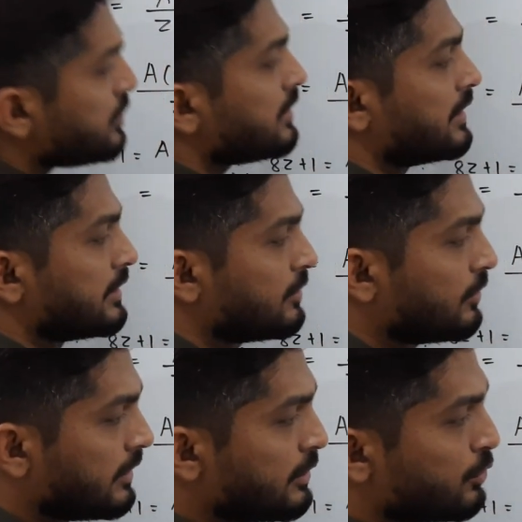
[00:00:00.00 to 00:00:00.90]
series,
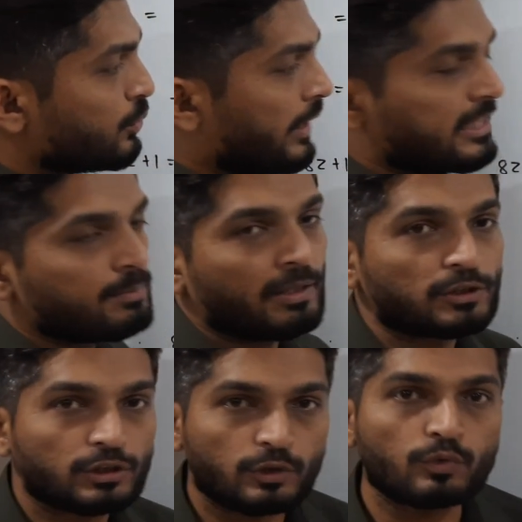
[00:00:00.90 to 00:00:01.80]
these two
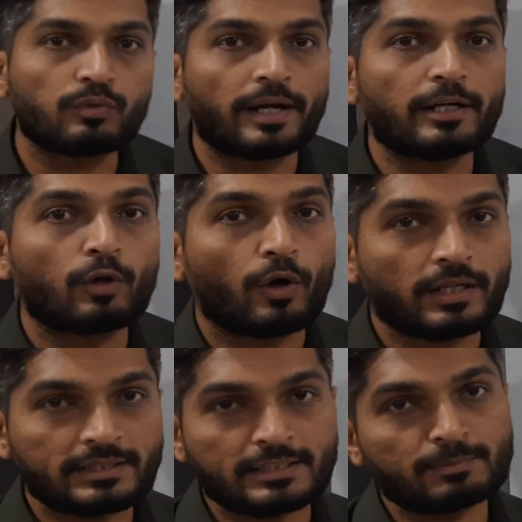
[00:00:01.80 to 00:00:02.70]
expansion to find
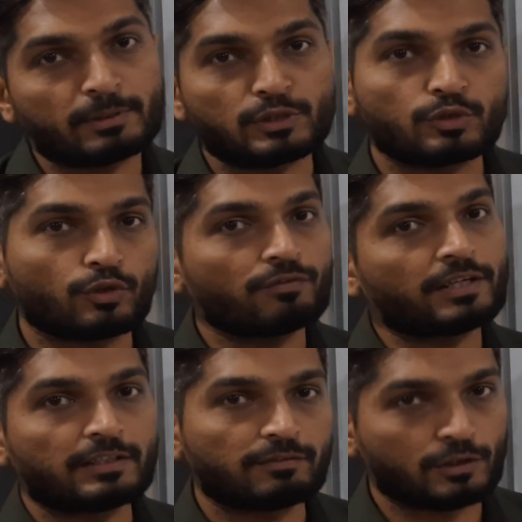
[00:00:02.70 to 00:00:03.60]
Laurent's expansion of
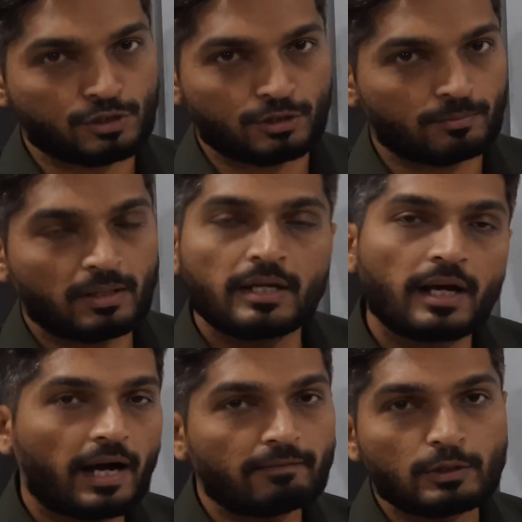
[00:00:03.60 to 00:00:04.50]
any function.
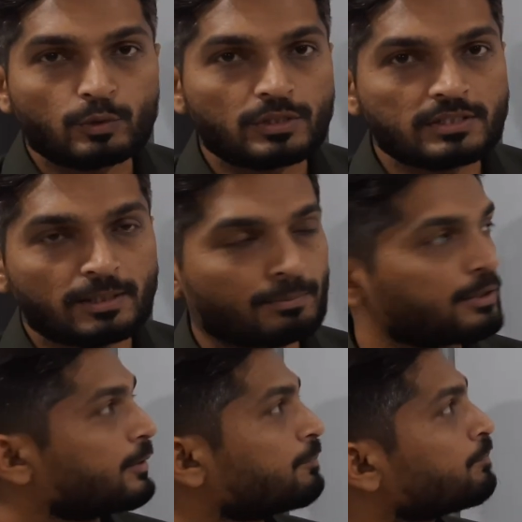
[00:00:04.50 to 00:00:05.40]
I will do the same
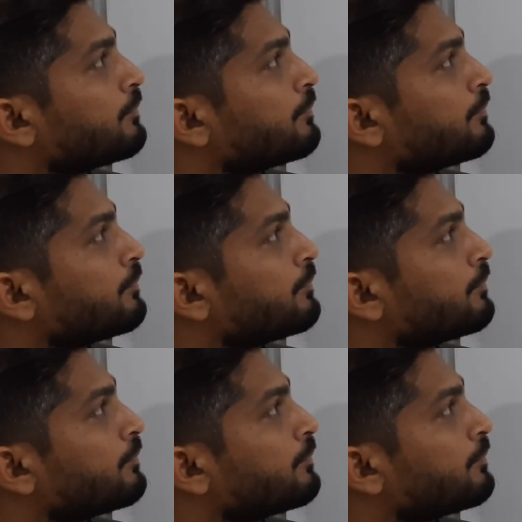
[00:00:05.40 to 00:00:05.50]
here.